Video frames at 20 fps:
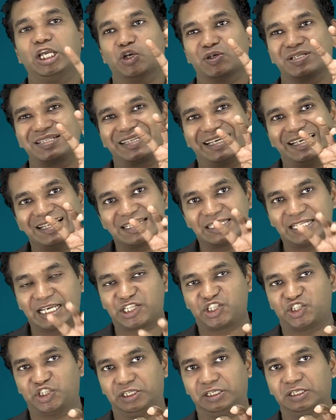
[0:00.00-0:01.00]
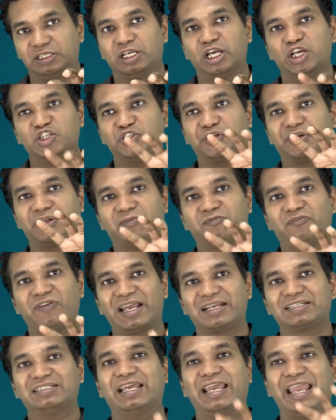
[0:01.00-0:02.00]
The skill section should
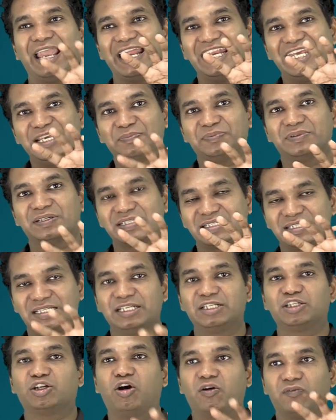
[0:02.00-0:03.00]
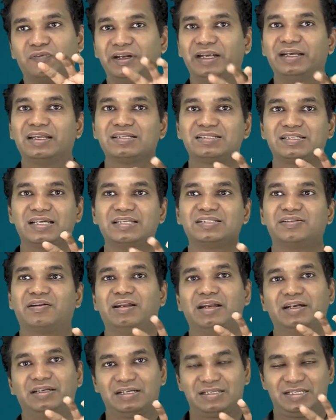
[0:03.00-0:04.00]
reflect 80% of data science
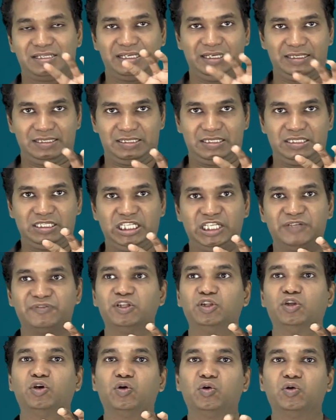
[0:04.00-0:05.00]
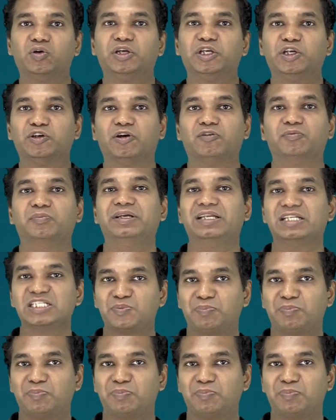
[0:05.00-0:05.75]
related skills. Even though you have been